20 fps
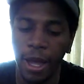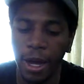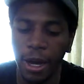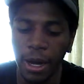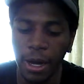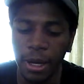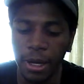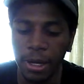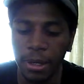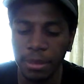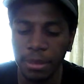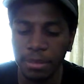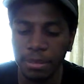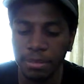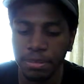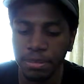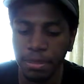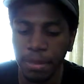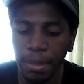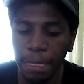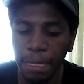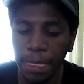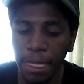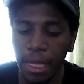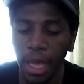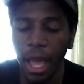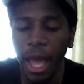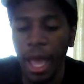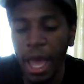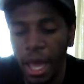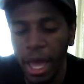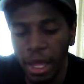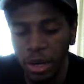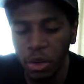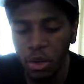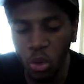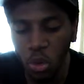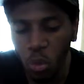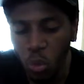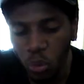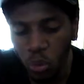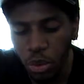I had no